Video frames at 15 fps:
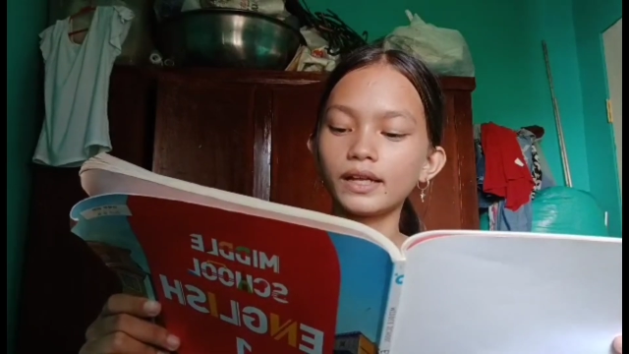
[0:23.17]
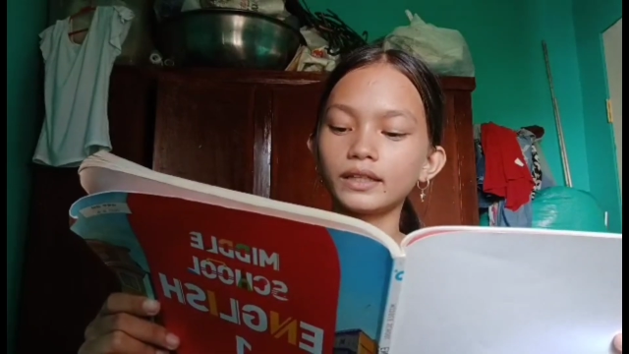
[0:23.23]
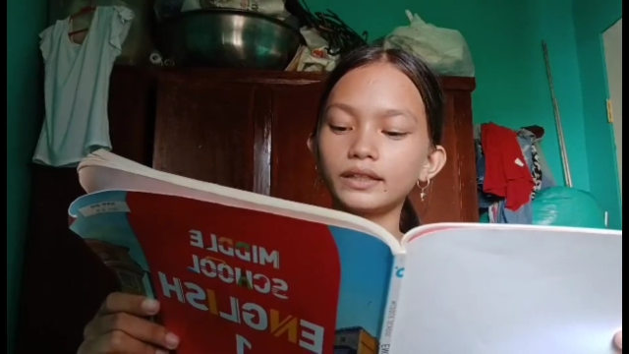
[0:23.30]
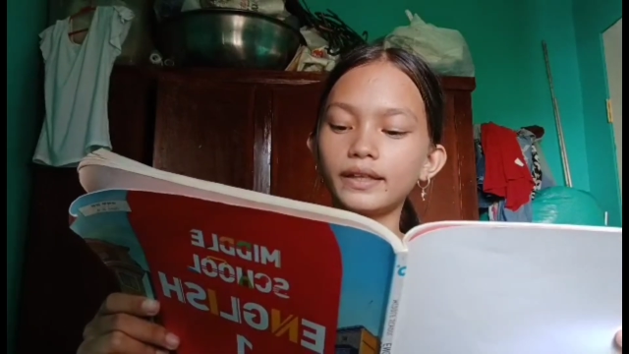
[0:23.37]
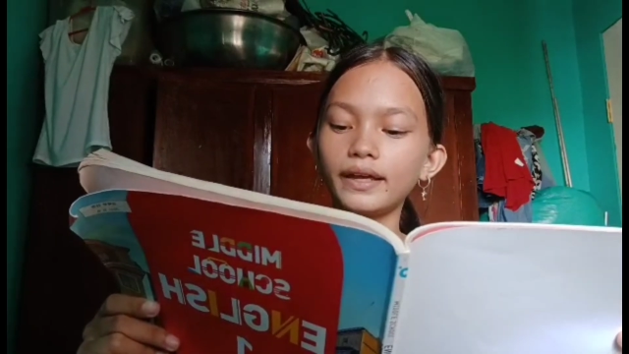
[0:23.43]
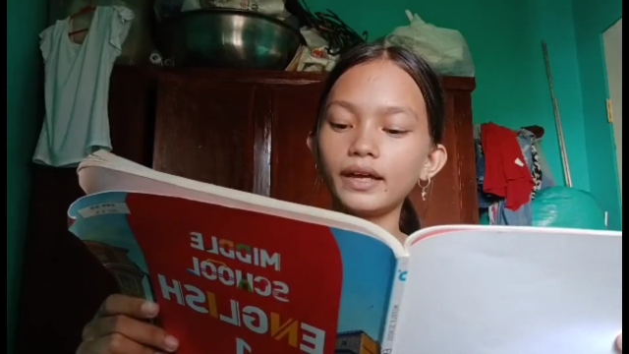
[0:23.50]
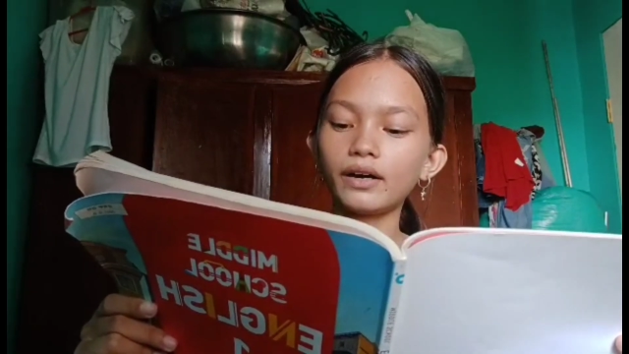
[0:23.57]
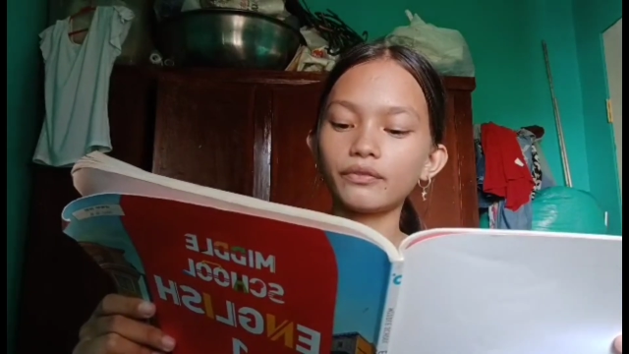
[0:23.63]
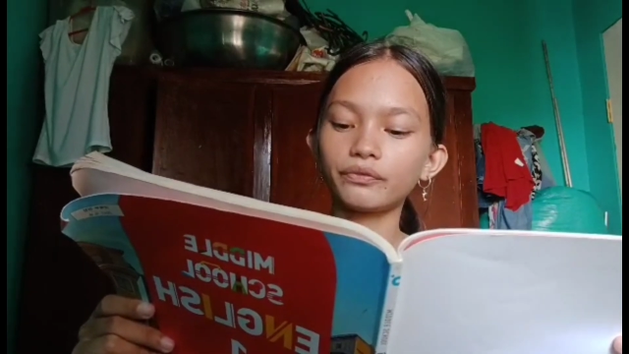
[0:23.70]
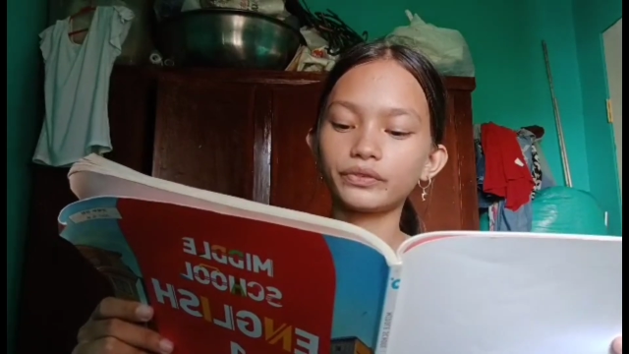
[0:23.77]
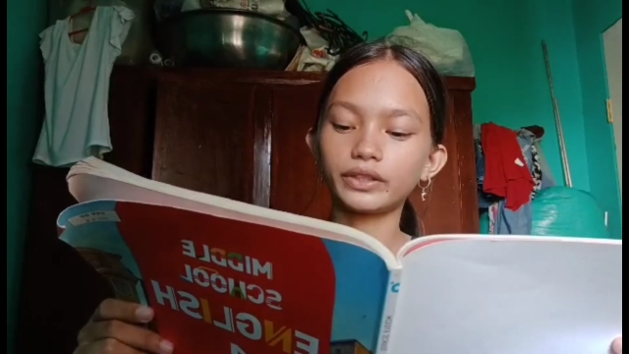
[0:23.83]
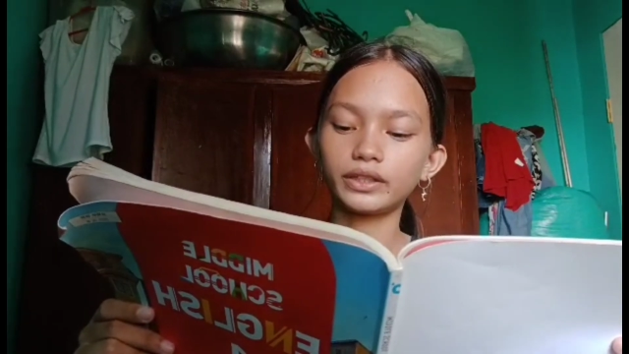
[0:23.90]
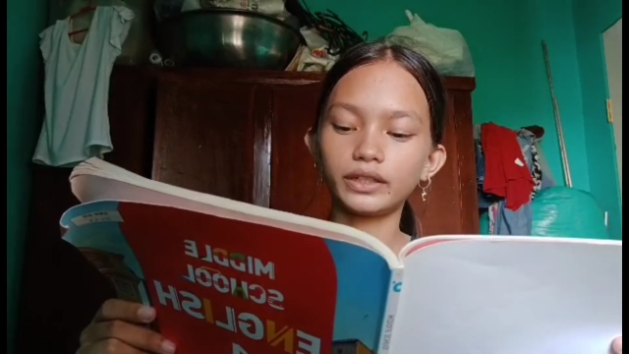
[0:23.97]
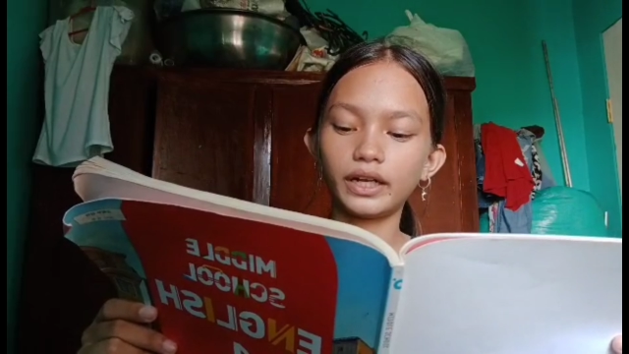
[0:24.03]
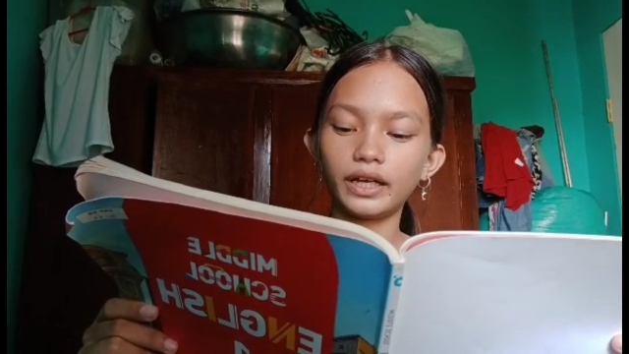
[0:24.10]
Day
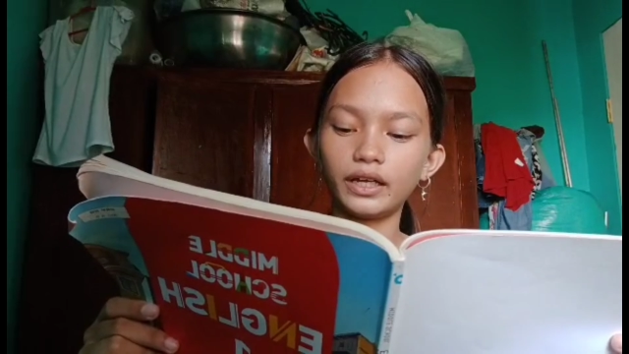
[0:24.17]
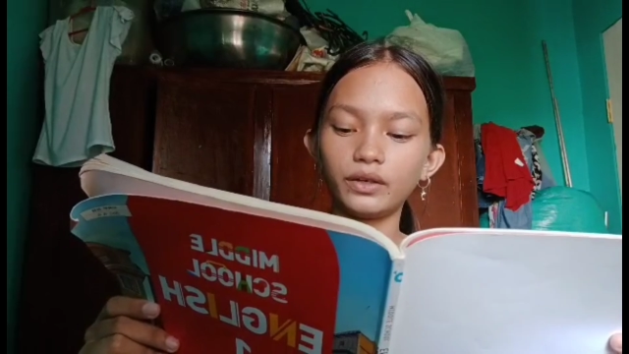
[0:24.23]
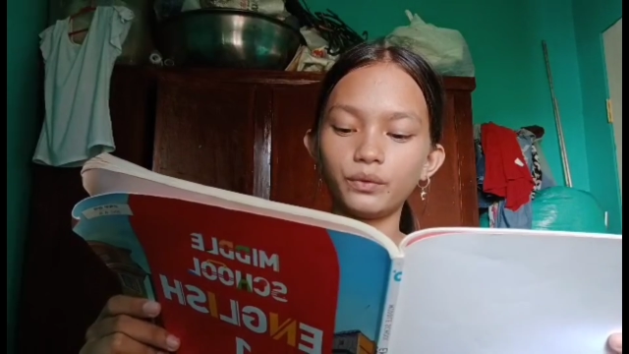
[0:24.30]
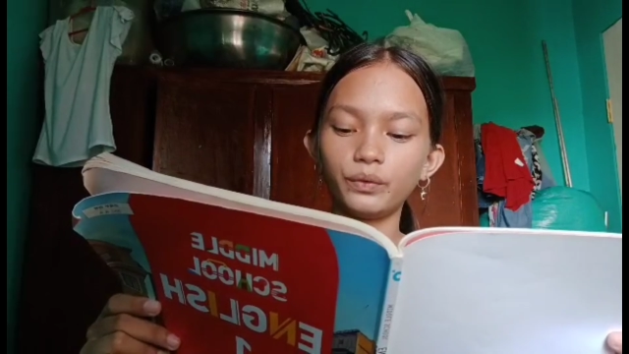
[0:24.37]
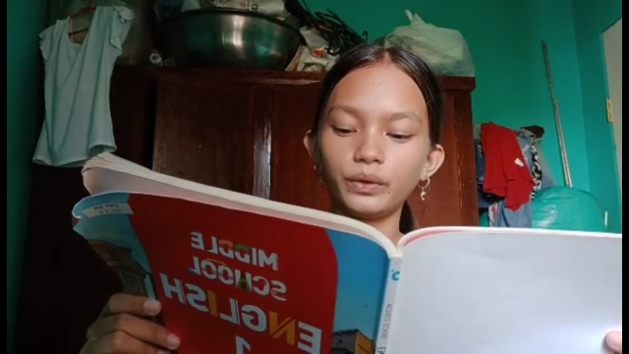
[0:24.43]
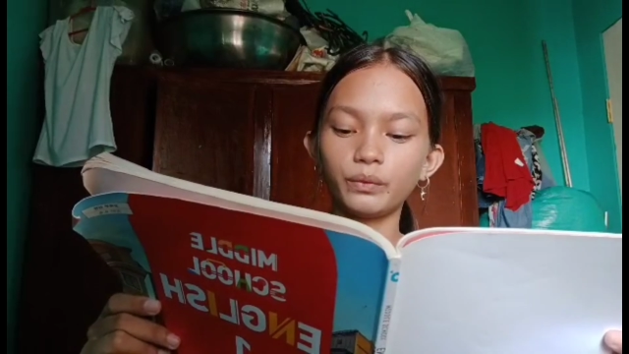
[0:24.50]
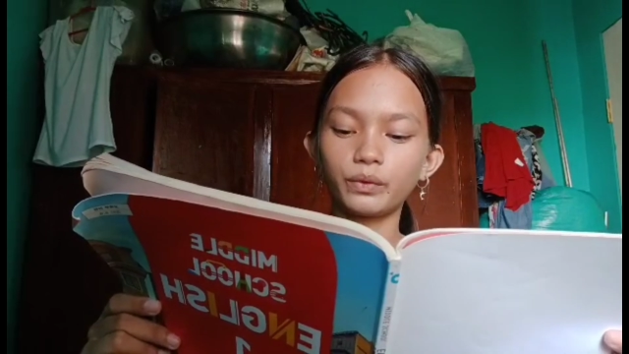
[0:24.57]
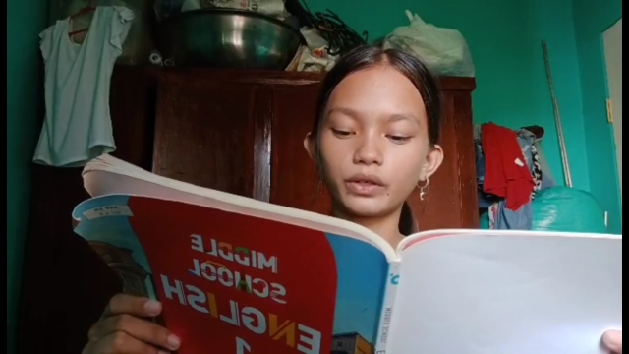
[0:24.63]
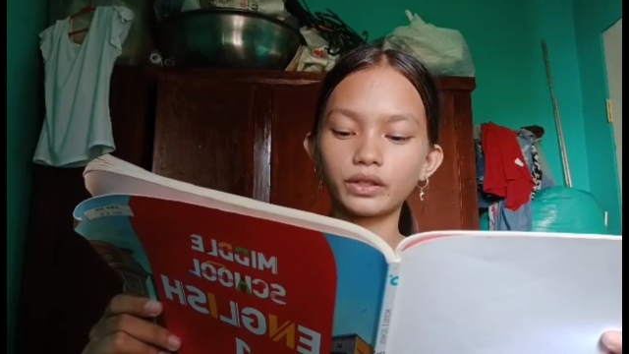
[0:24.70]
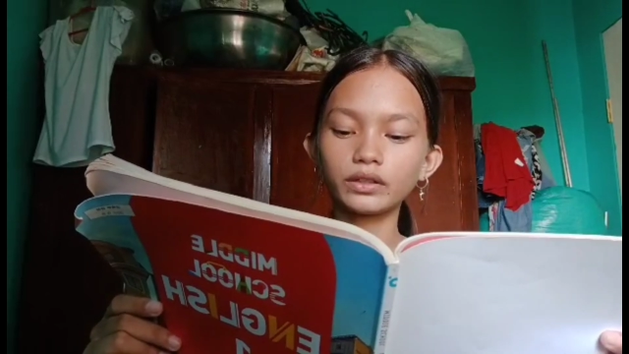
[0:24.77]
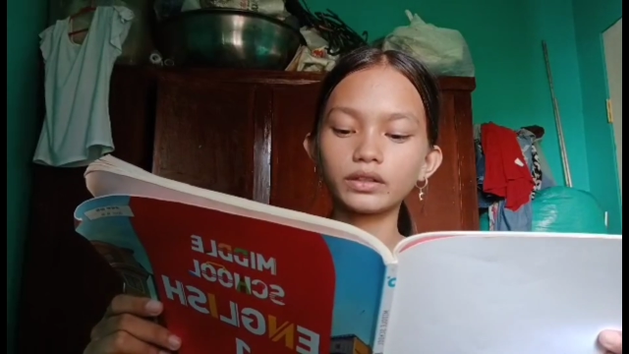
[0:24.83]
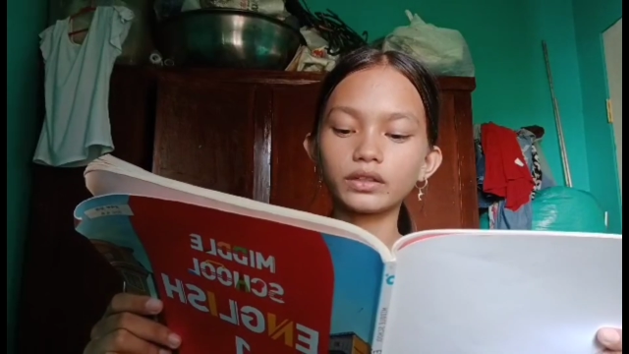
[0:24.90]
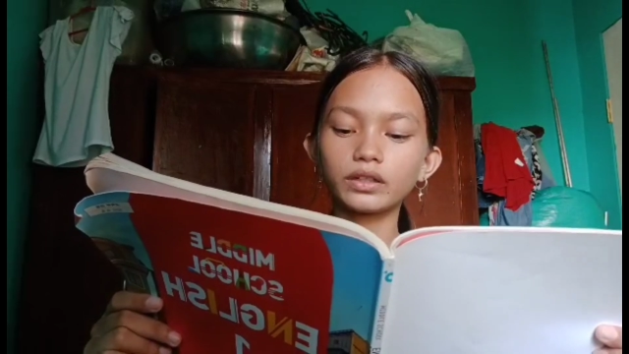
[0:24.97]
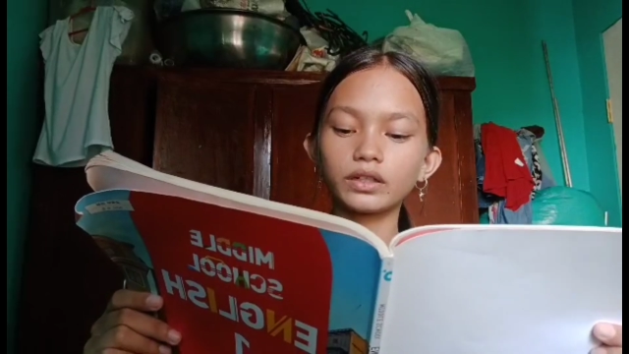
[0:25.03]
after day, we work